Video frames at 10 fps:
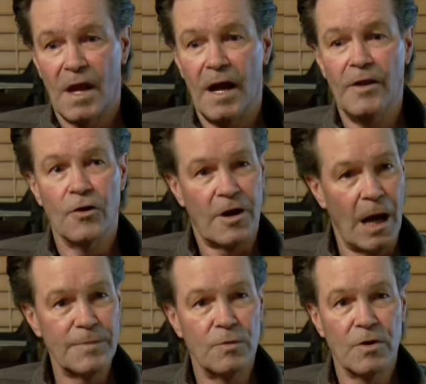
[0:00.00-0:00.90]
and their
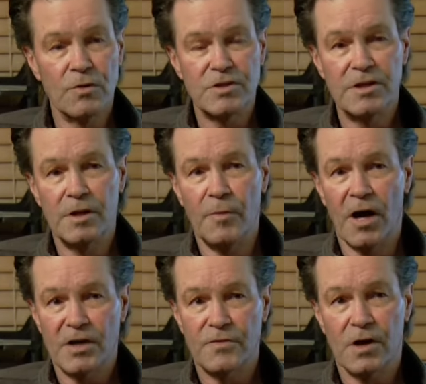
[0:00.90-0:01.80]
captain would go sit in the
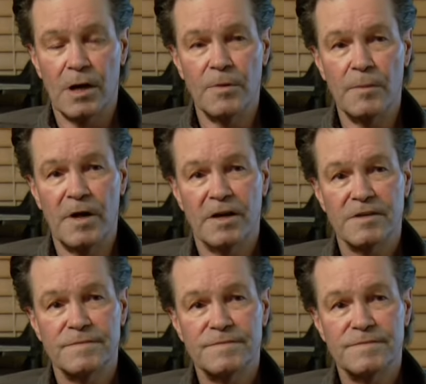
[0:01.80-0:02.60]
box for a couple of minutes.